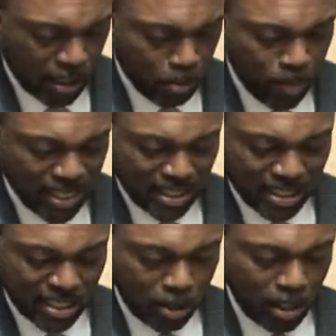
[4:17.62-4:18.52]

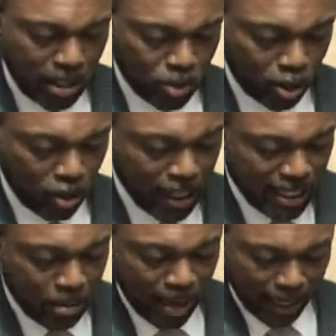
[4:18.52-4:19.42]
basis. He was a
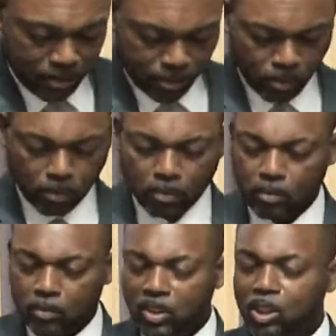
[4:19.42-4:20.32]
cricketing man,
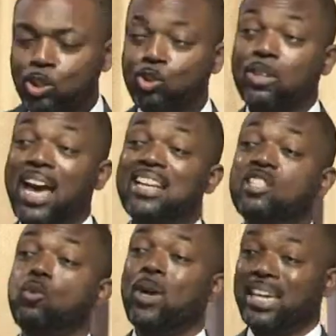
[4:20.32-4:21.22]
so that is the
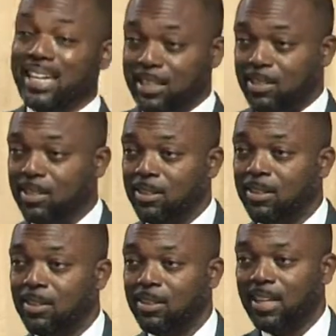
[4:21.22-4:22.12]
wicket.
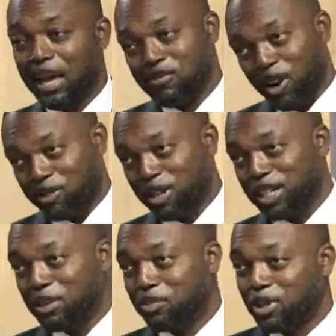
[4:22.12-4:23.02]
I'm not a
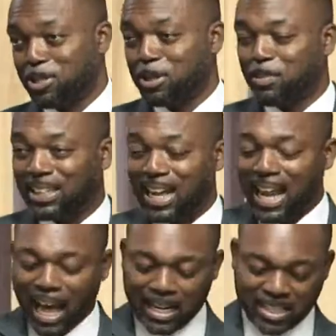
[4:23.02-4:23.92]
cricketing person, but
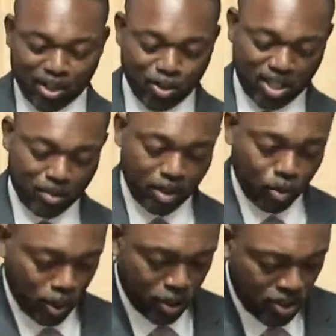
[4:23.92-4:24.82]
at least I know some of the
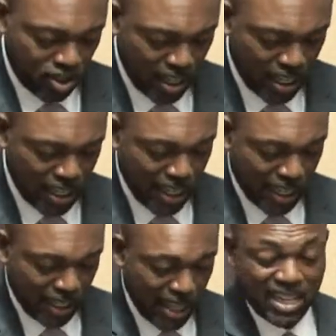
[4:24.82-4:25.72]
words.
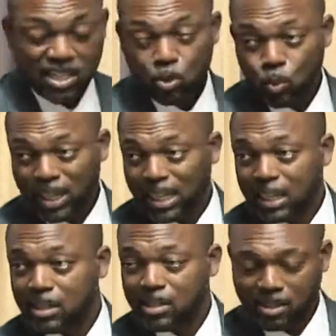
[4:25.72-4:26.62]
That is the wicket
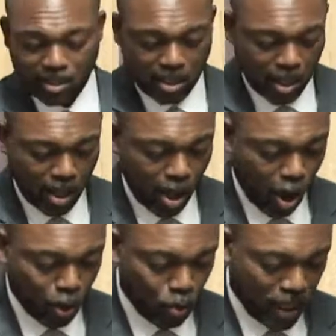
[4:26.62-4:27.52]

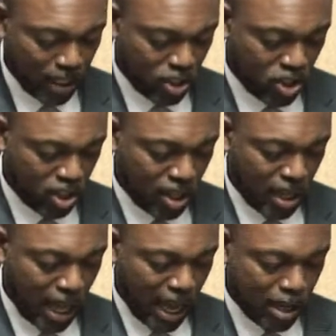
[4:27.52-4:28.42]
on which
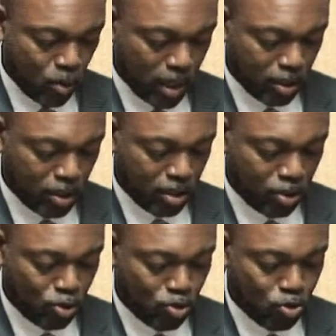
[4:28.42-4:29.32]
I will
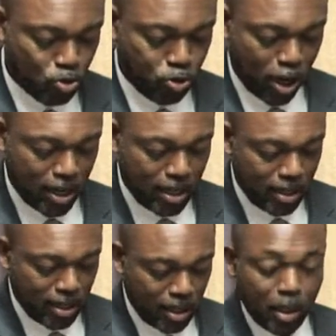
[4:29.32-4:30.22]
try
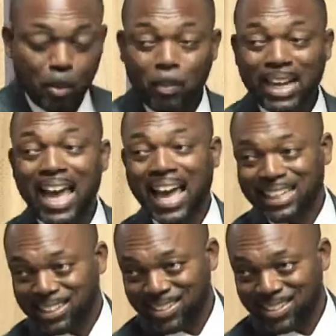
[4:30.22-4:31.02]
my hand.